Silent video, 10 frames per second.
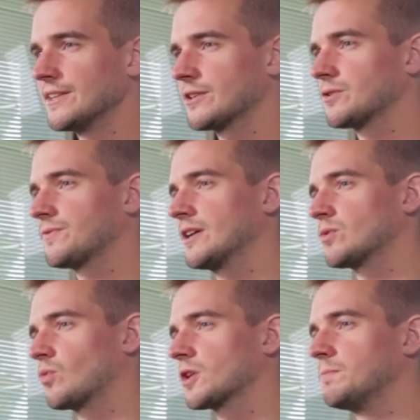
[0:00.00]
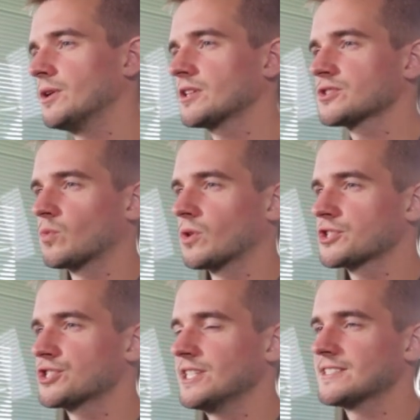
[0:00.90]
There you'll find workbooks,
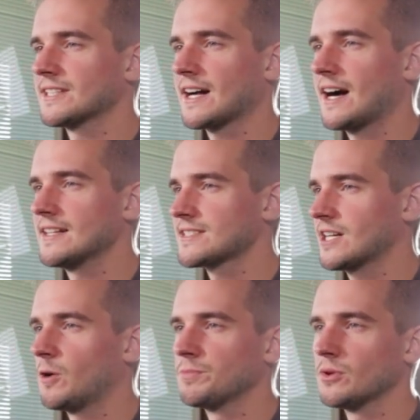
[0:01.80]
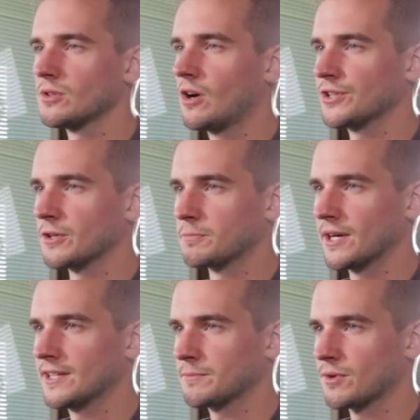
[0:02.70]
worksheets, and guides to help you along your
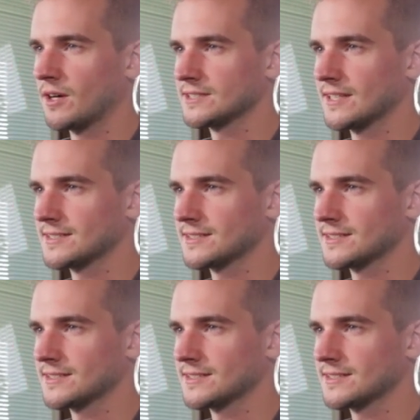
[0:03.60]
branding process.